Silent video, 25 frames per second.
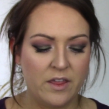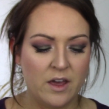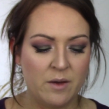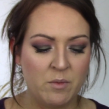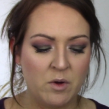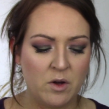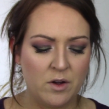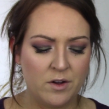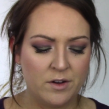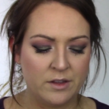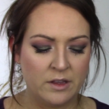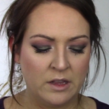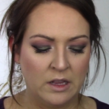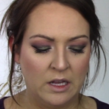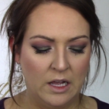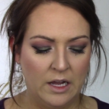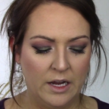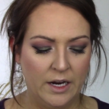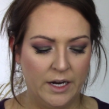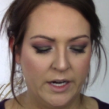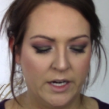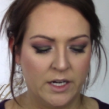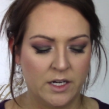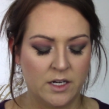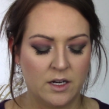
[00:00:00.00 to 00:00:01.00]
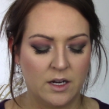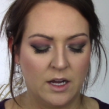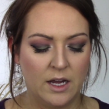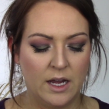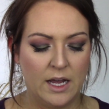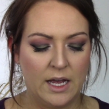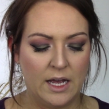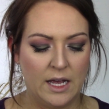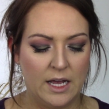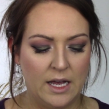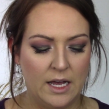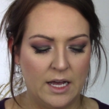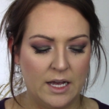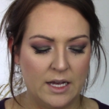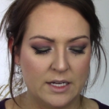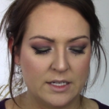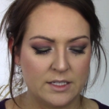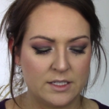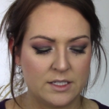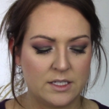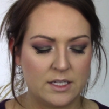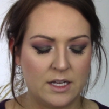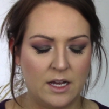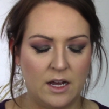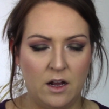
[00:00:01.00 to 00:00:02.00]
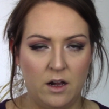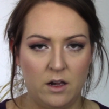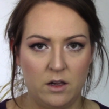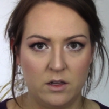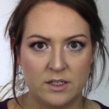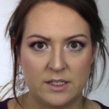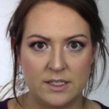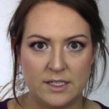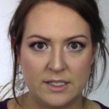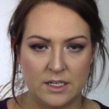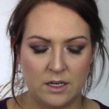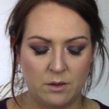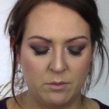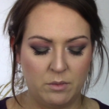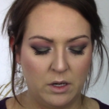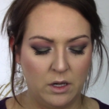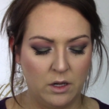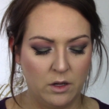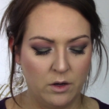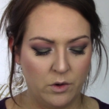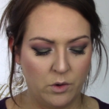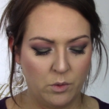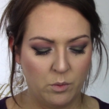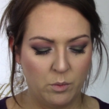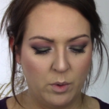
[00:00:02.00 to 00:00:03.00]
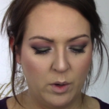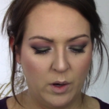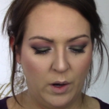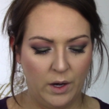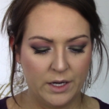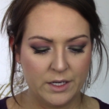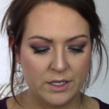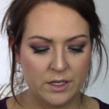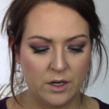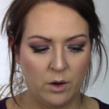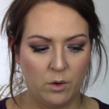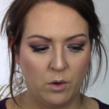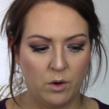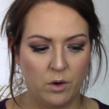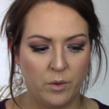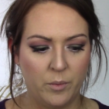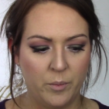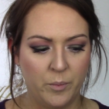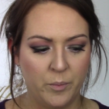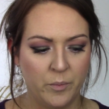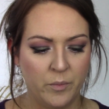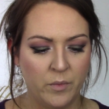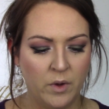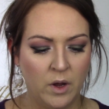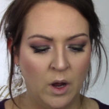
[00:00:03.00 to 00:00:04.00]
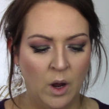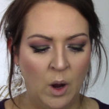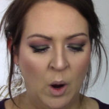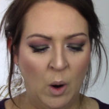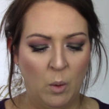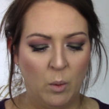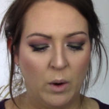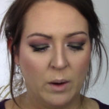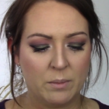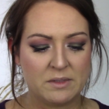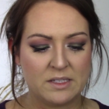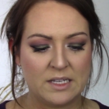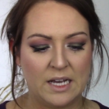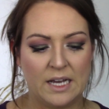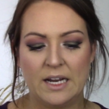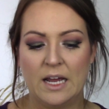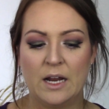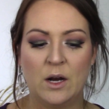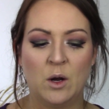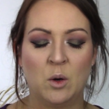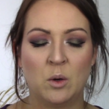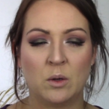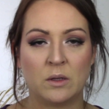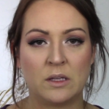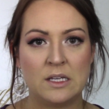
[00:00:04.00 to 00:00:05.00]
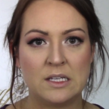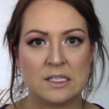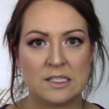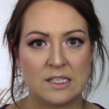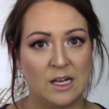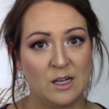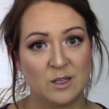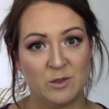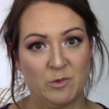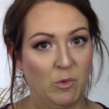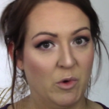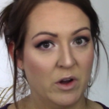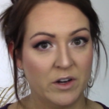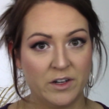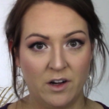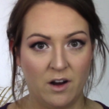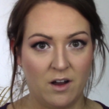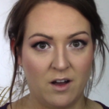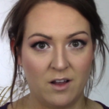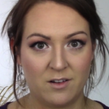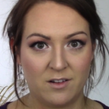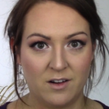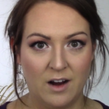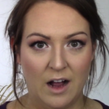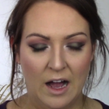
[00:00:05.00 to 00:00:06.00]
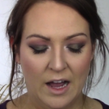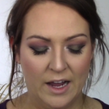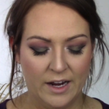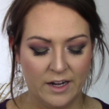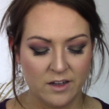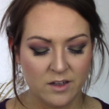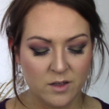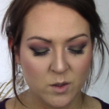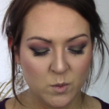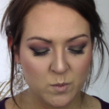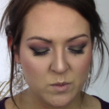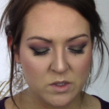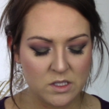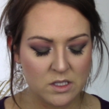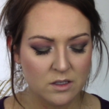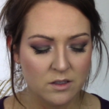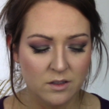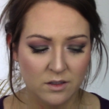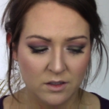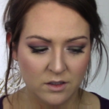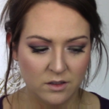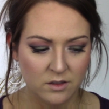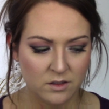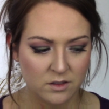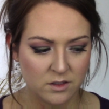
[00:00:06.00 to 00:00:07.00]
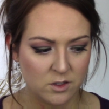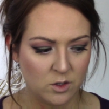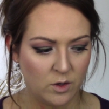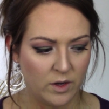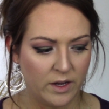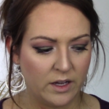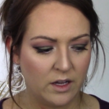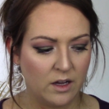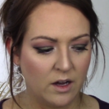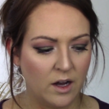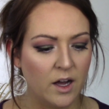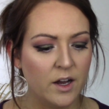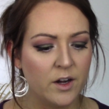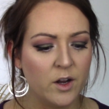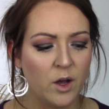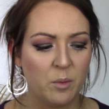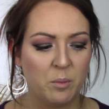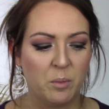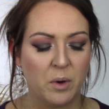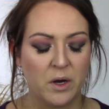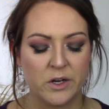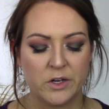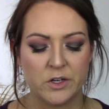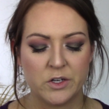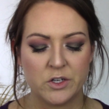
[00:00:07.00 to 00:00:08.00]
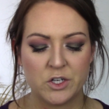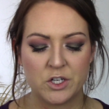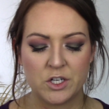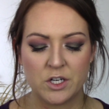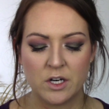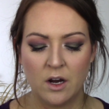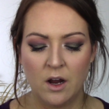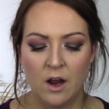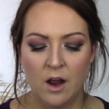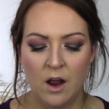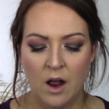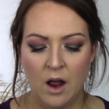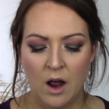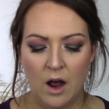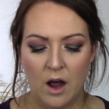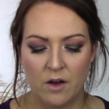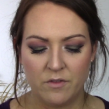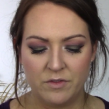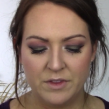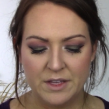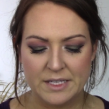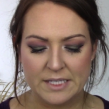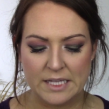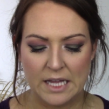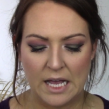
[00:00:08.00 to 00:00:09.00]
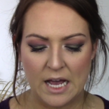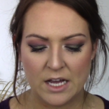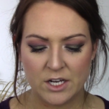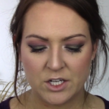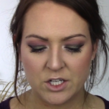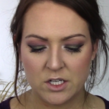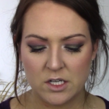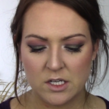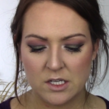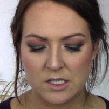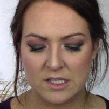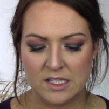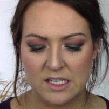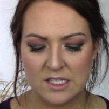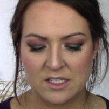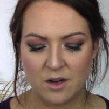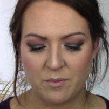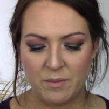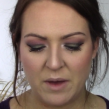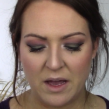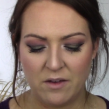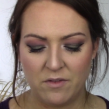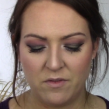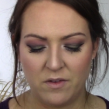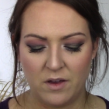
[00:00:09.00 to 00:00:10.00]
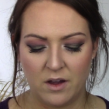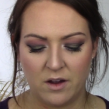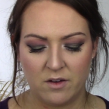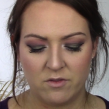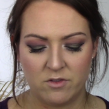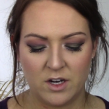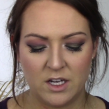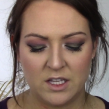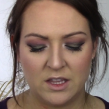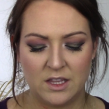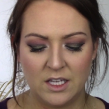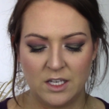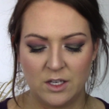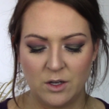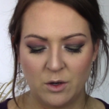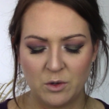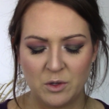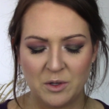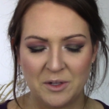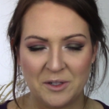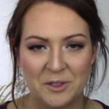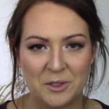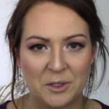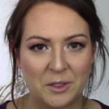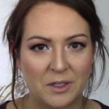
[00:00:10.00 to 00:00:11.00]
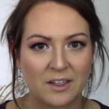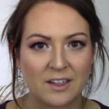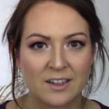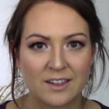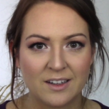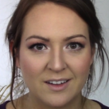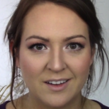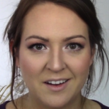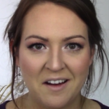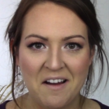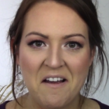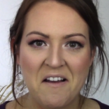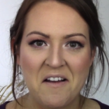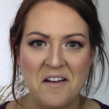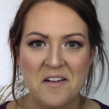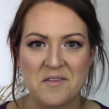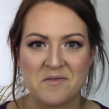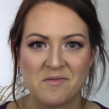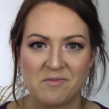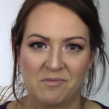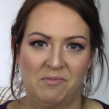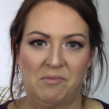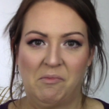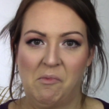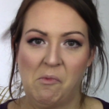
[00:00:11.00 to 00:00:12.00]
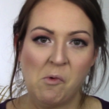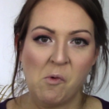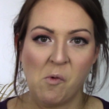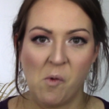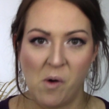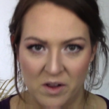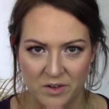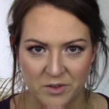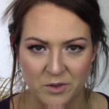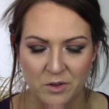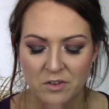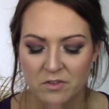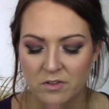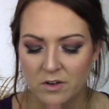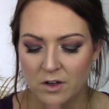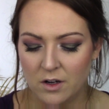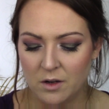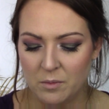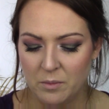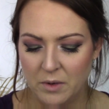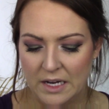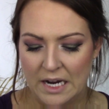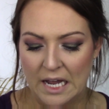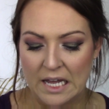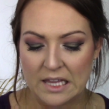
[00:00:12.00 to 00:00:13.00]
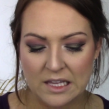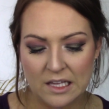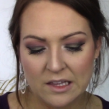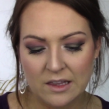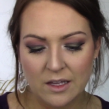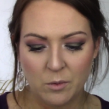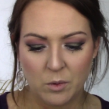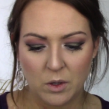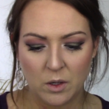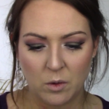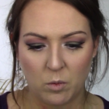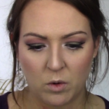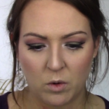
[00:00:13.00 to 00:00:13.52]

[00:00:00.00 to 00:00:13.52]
them online at, I'll list it below, but website that only sells $1 items. So I got a bunch of these lashes. These are my favorite. They don't look wonderful, but I think they will